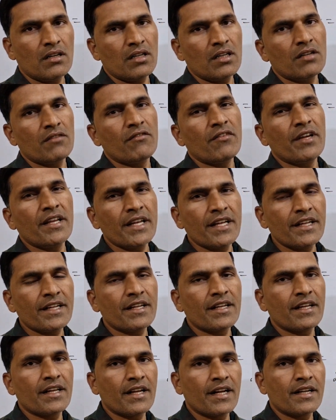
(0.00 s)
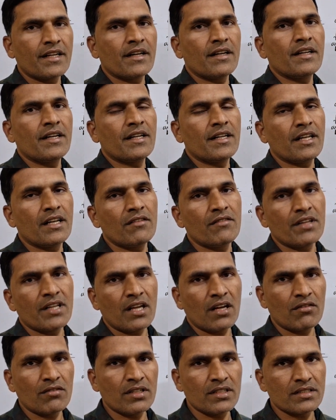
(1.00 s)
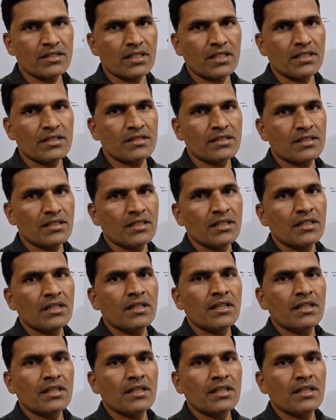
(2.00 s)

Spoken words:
In very greater detail we have discussed